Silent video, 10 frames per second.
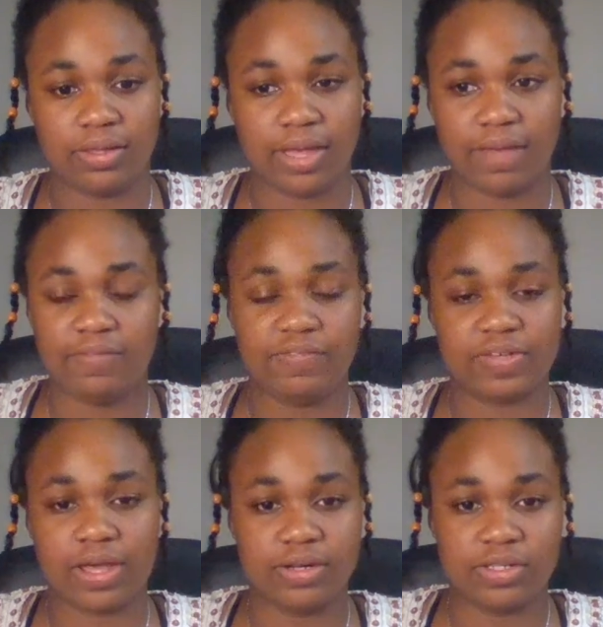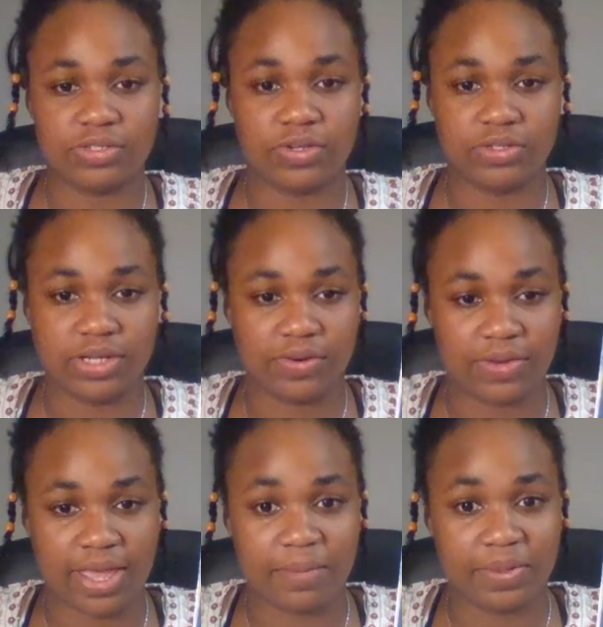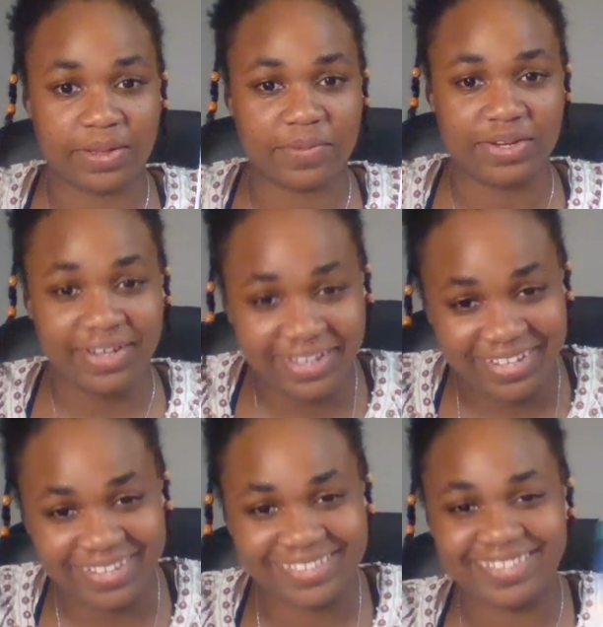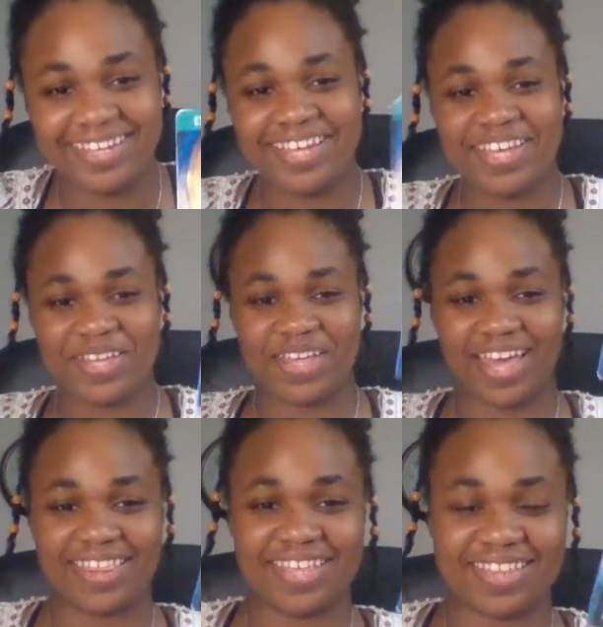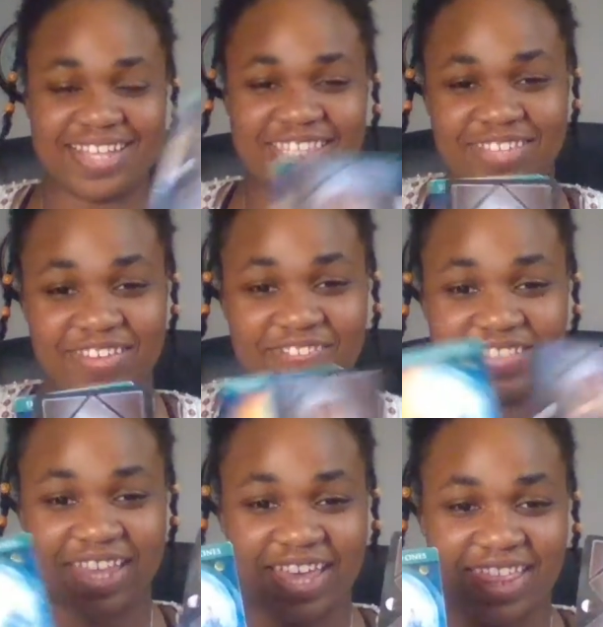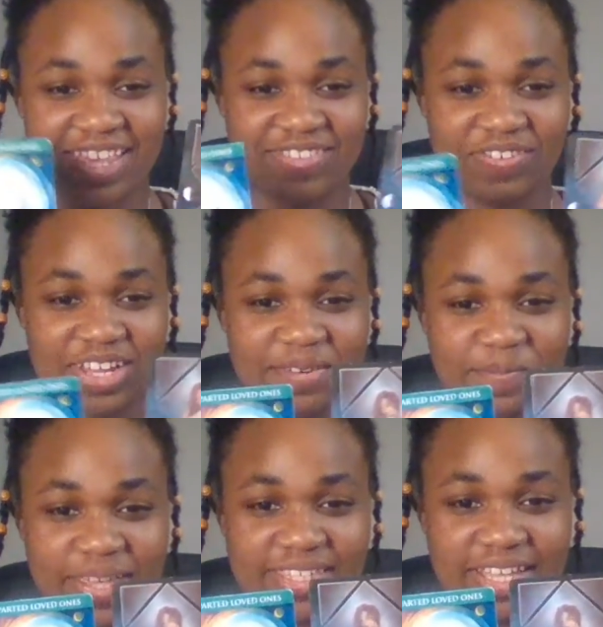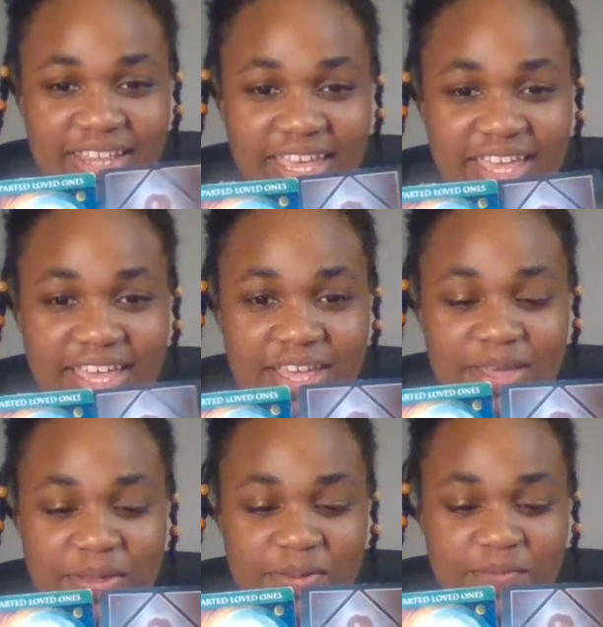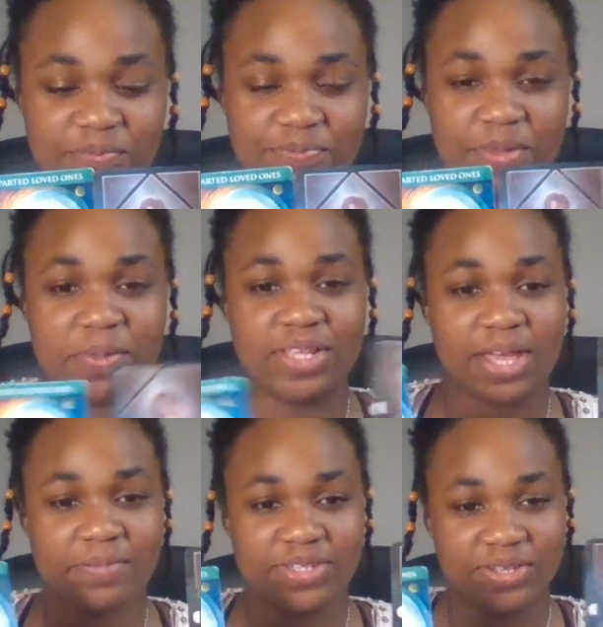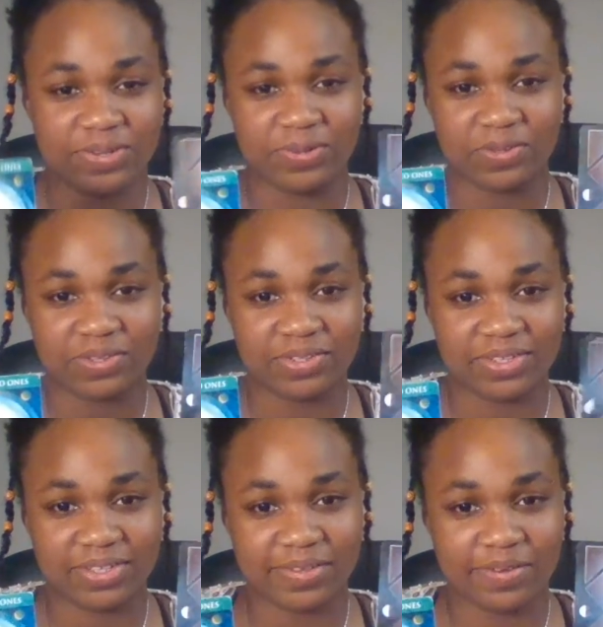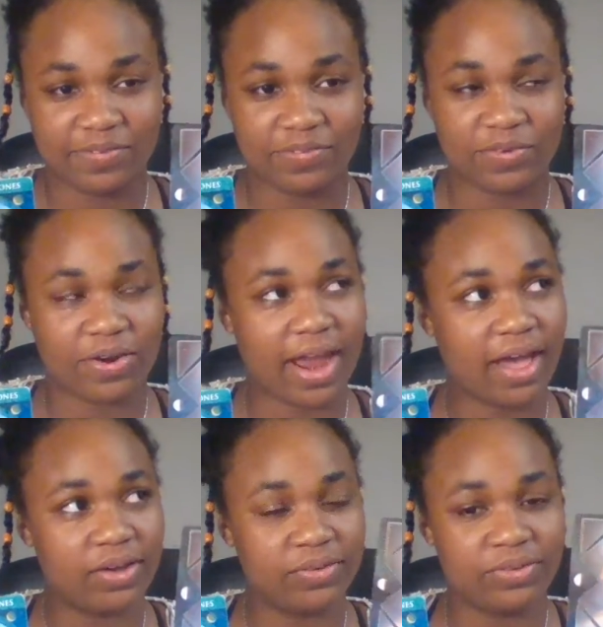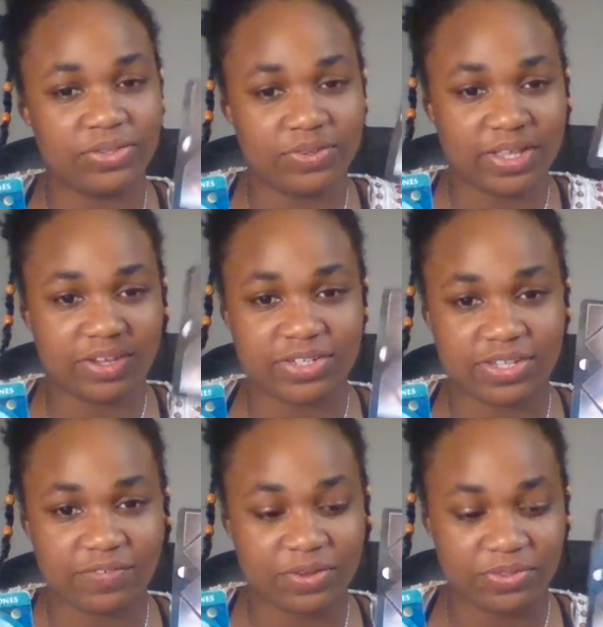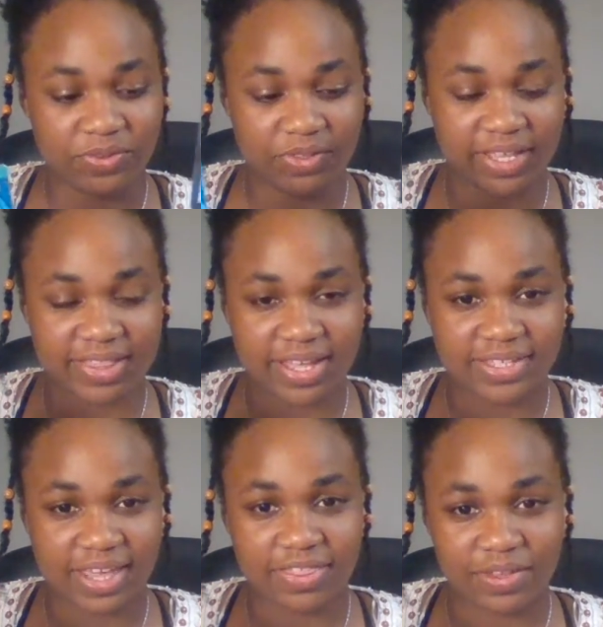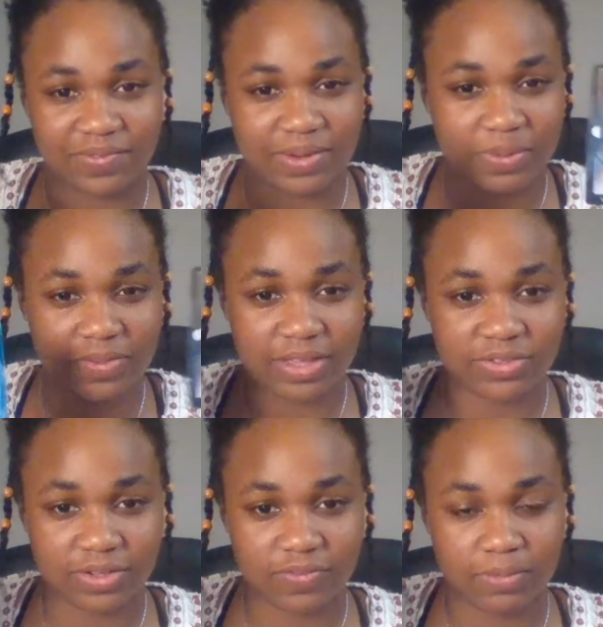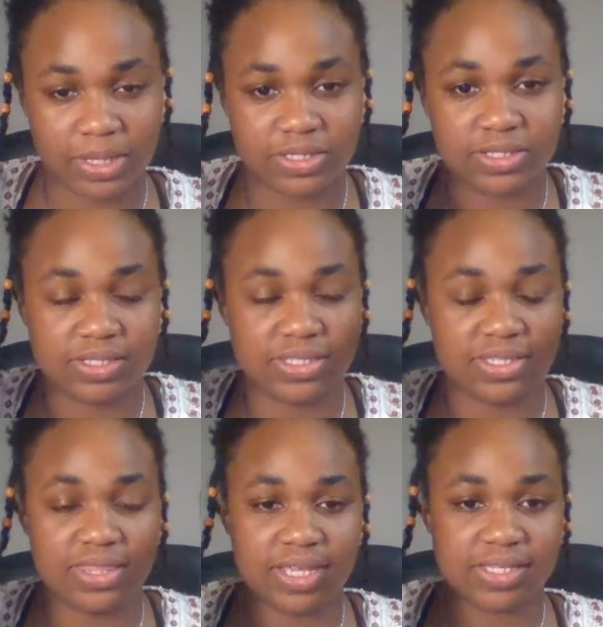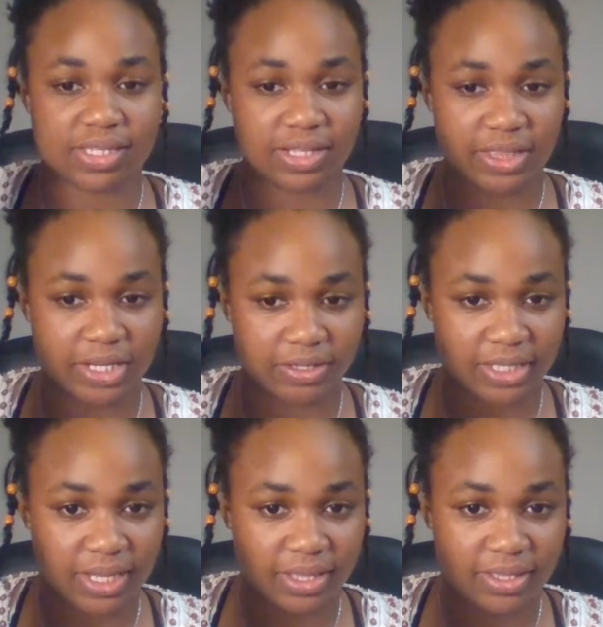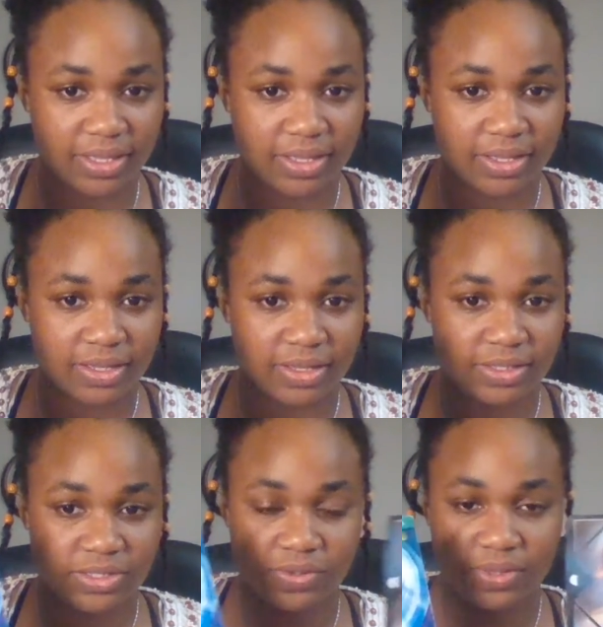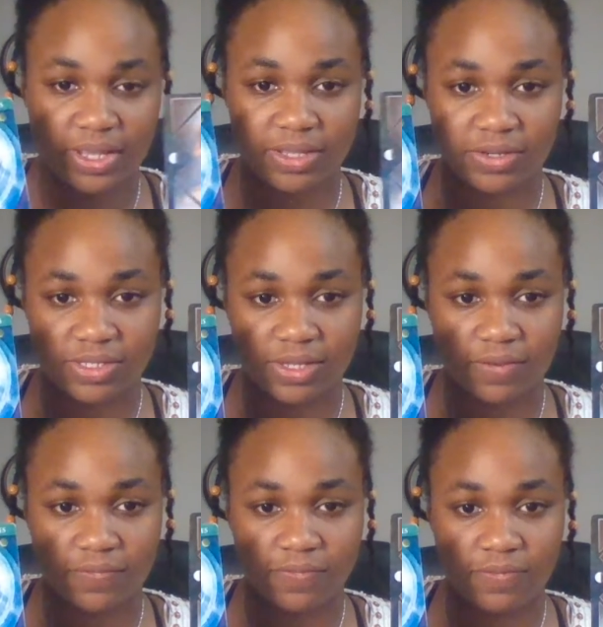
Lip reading: I haven't even gotten into your tarot yet, but come on. I think that's freaking amazing. Like, people look up to you for how you let yourself go through, like, that death and rebirth, that transformation, to see things clearly, to let yourself